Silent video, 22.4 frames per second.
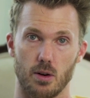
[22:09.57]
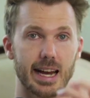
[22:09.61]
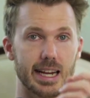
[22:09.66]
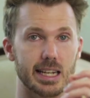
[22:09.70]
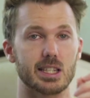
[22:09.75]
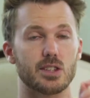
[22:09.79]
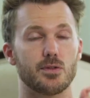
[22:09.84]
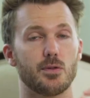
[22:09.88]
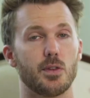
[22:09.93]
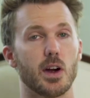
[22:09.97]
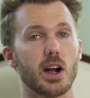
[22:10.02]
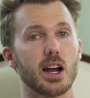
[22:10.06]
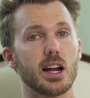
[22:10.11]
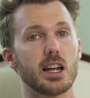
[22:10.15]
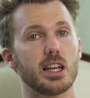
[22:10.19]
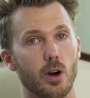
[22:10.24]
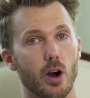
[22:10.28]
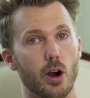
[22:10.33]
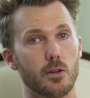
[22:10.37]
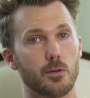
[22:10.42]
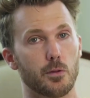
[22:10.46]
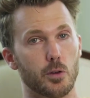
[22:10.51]
and it's very
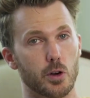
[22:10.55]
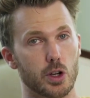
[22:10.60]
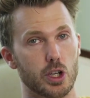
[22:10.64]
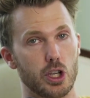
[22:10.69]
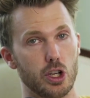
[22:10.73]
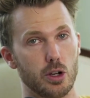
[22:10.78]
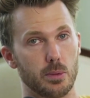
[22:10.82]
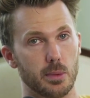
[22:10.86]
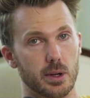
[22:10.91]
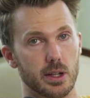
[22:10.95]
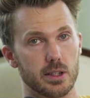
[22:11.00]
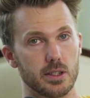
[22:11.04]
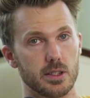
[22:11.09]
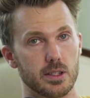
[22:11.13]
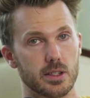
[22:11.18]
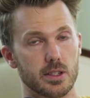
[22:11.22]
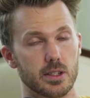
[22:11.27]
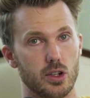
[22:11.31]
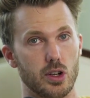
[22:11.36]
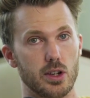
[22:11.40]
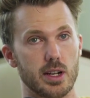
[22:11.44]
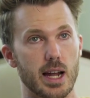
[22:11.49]
hard for
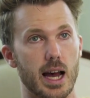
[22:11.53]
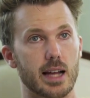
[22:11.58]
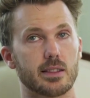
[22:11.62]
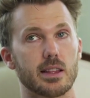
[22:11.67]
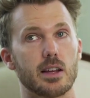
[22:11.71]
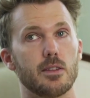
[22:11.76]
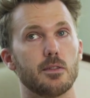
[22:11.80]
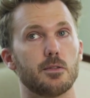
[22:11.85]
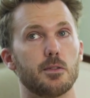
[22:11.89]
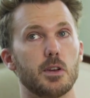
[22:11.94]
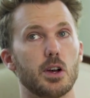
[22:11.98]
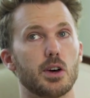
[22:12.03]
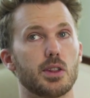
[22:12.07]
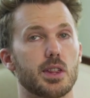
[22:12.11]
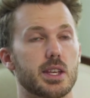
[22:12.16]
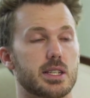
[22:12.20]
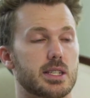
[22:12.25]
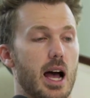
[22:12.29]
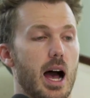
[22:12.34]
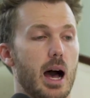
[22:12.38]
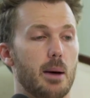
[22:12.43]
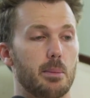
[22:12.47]
humans to not then feel
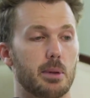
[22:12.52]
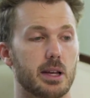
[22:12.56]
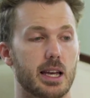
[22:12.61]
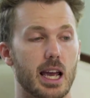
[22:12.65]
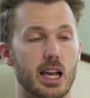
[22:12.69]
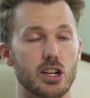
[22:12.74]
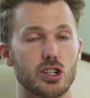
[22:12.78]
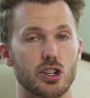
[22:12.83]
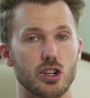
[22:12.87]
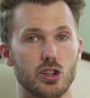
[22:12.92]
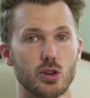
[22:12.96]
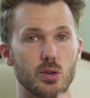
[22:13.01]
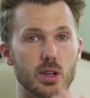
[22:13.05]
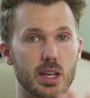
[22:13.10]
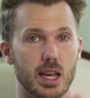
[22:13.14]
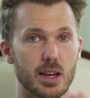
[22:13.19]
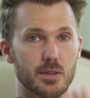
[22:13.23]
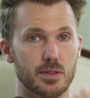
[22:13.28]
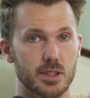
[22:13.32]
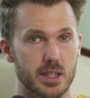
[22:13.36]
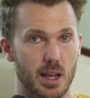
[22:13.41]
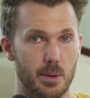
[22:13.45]
this obligation to
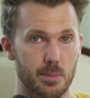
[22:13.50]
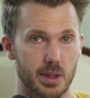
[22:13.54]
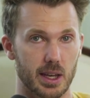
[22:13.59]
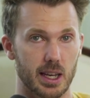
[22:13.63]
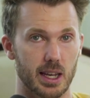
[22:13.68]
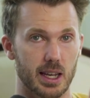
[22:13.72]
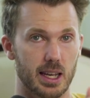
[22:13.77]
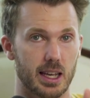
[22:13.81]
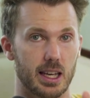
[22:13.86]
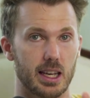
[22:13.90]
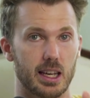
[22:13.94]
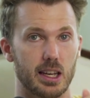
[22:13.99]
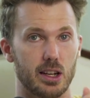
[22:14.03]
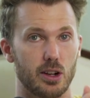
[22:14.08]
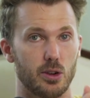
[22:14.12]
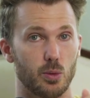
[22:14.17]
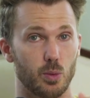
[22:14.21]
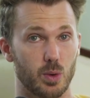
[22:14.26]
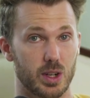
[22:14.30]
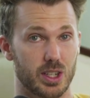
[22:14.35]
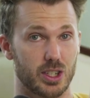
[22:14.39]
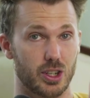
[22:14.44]
give something in
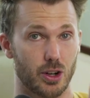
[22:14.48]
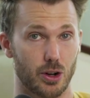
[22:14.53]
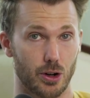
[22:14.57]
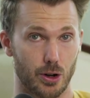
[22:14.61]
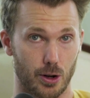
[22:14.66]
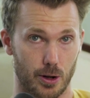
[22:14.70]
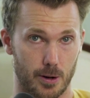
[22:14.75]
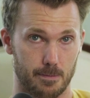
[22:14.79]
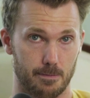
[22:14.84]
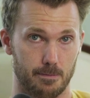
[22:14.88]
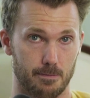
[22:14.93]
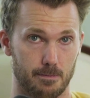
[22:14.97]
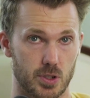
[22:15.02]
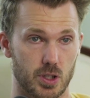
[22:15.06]
return.